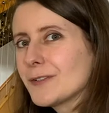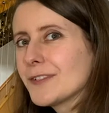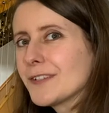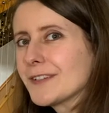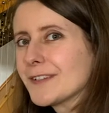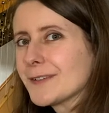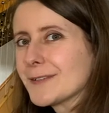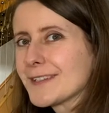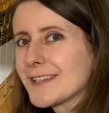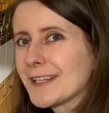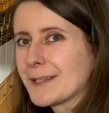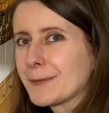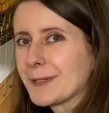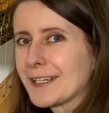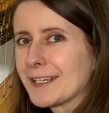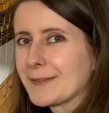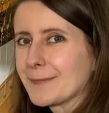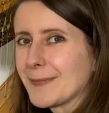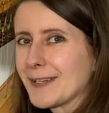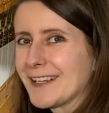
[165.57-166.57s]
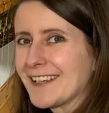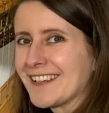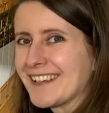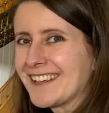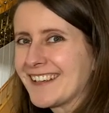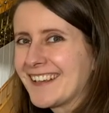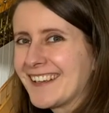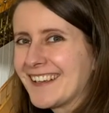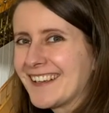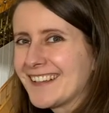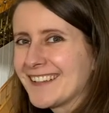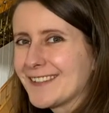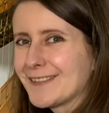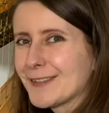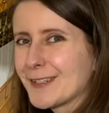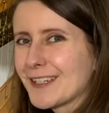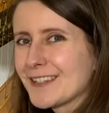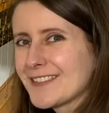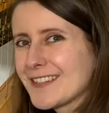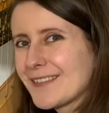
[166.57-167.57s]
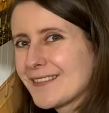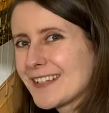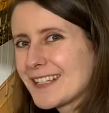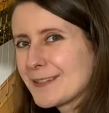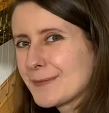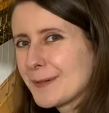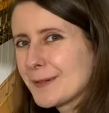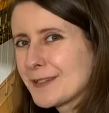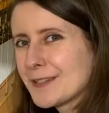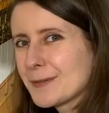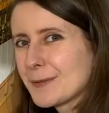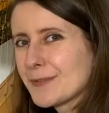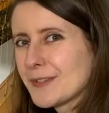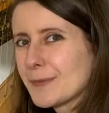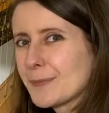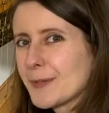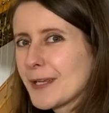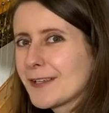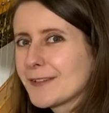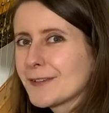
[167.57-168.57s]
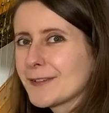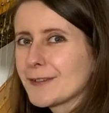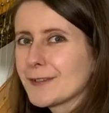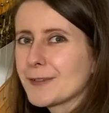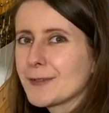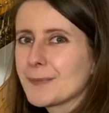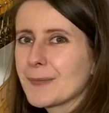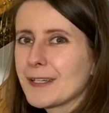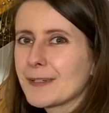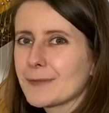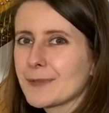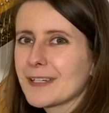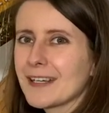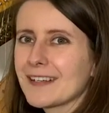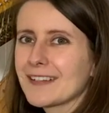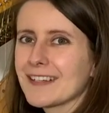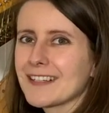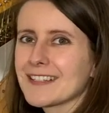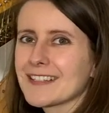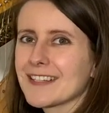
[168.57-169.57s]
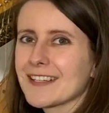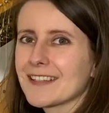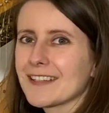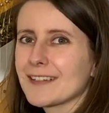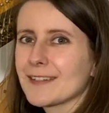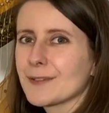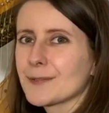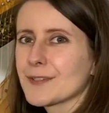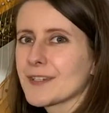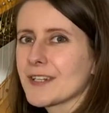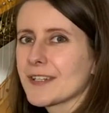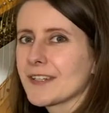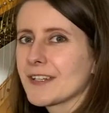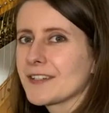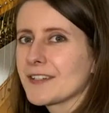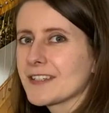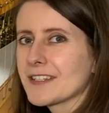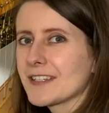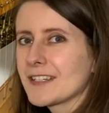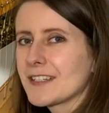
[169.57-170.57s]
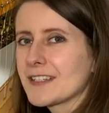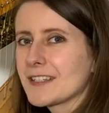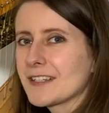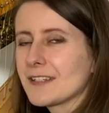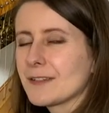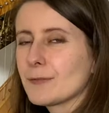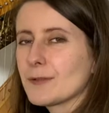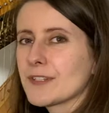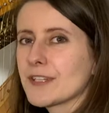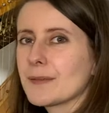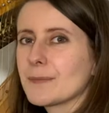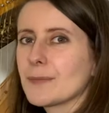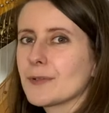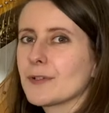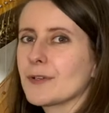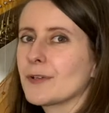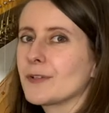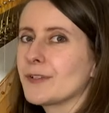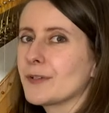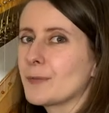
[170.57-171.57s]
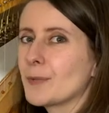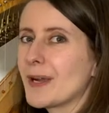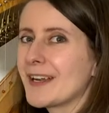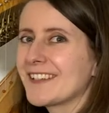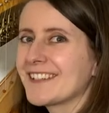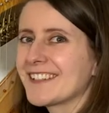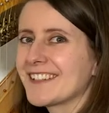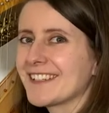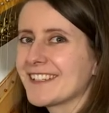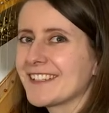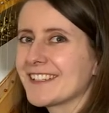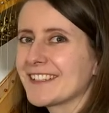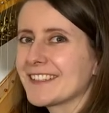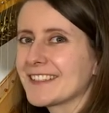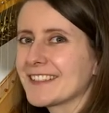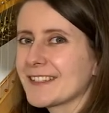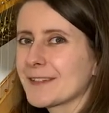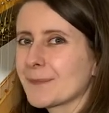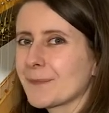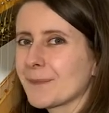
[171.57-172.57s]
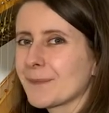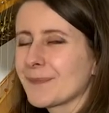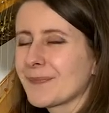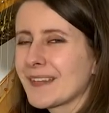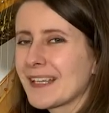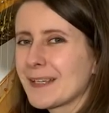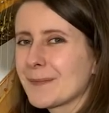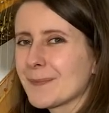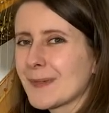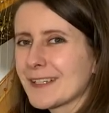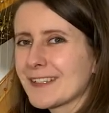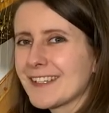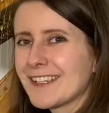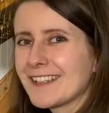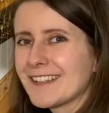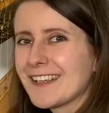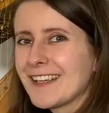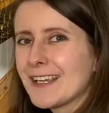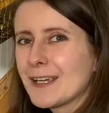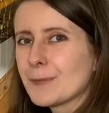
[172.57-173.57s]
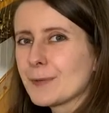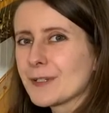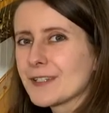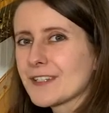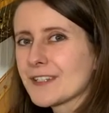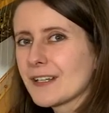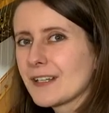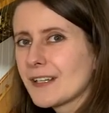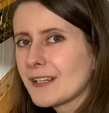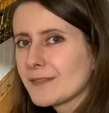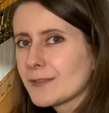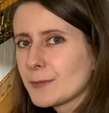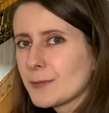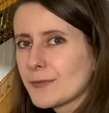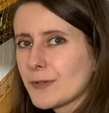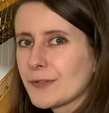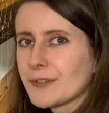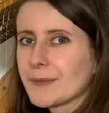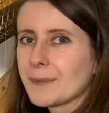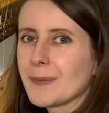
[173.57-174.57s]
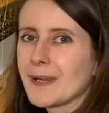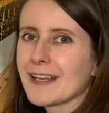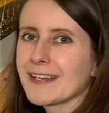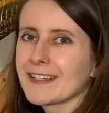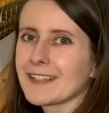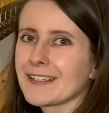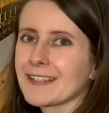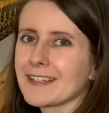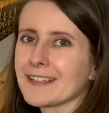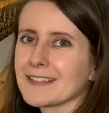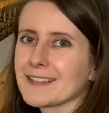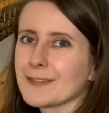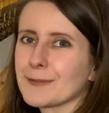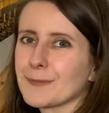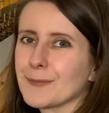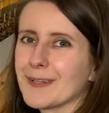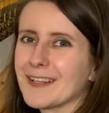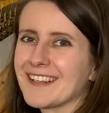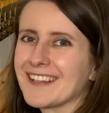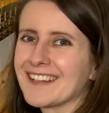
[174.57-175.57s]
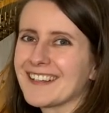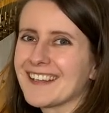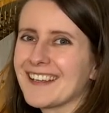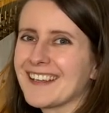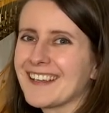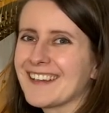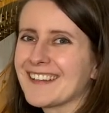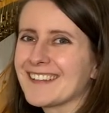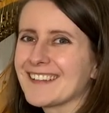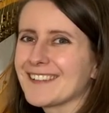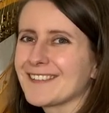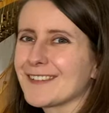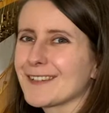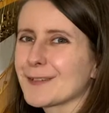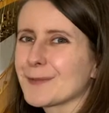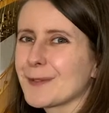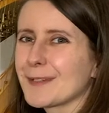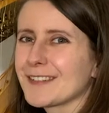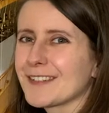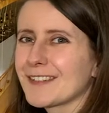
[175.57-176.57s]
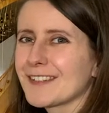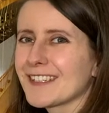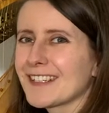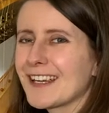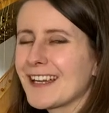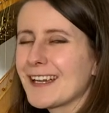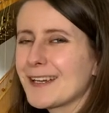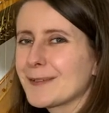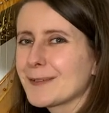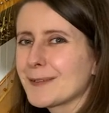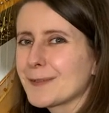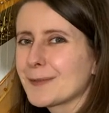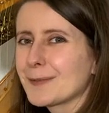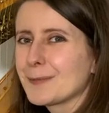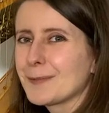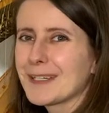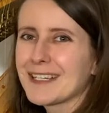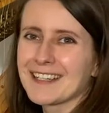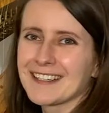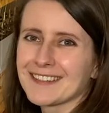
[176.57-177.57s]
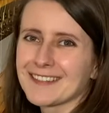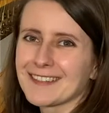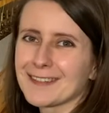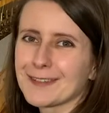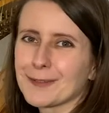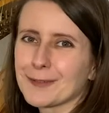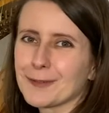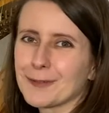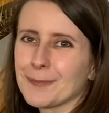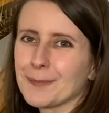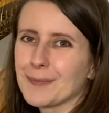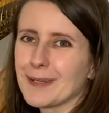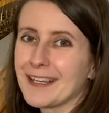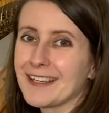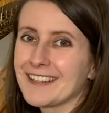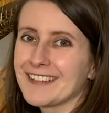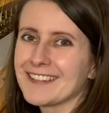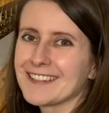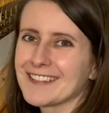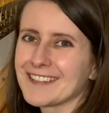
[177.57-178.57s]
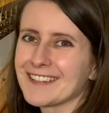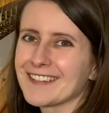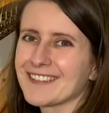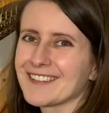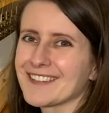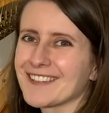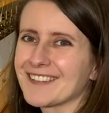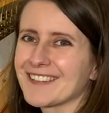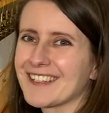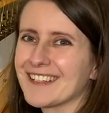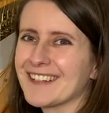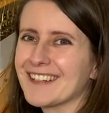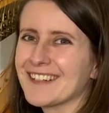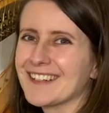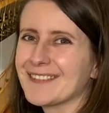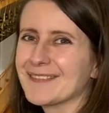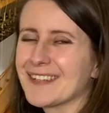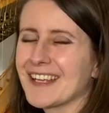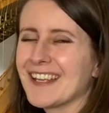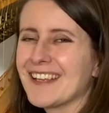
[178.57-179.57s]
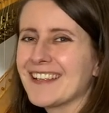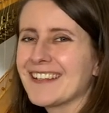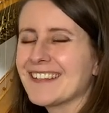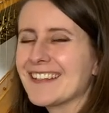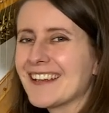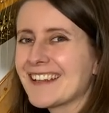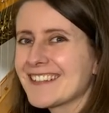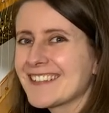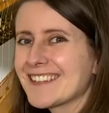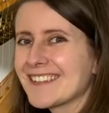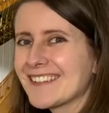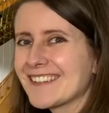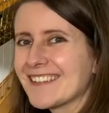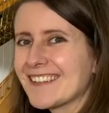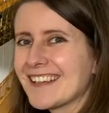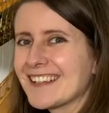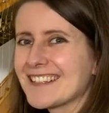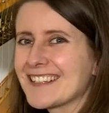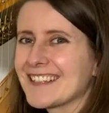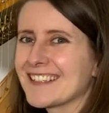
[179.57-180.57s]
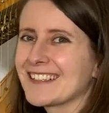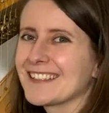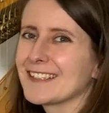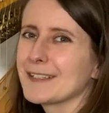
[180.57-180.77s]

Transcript: the notes that we can play, and if you have some experience with the piano, you may realize that the notes that I just listed resemble all the white keys. But then, we're still left with all the black keys to play, and if you're wondering how do we get to play these notes on a harp, the answer lies in the